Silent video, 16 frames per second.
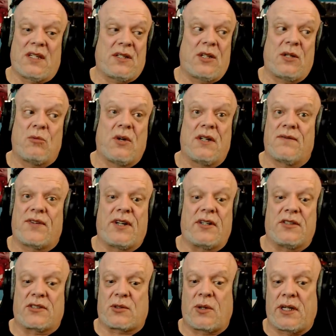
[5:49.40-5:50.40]
He won fair
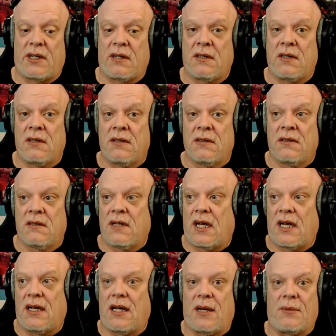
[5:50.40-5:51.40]
and square.
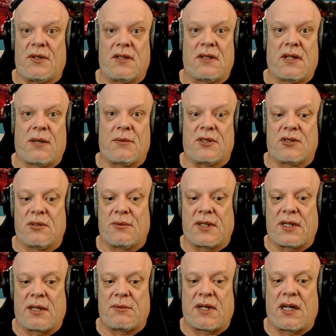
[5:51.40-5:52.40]
I'm I'm
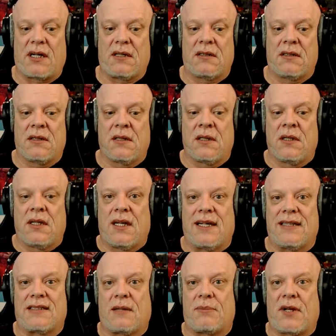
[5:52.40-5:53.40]
assuming I'm not
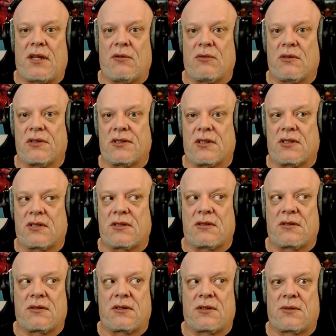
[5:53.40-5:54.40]
as up on the rules of
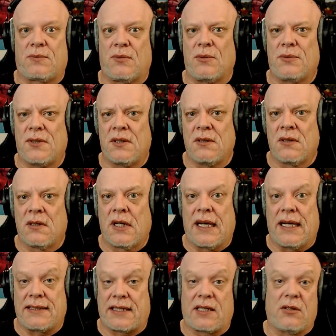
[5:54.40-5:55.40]
Spoople
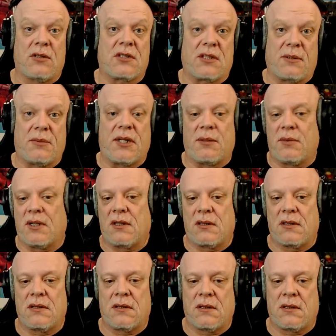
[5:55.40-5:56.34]
as I used to be, but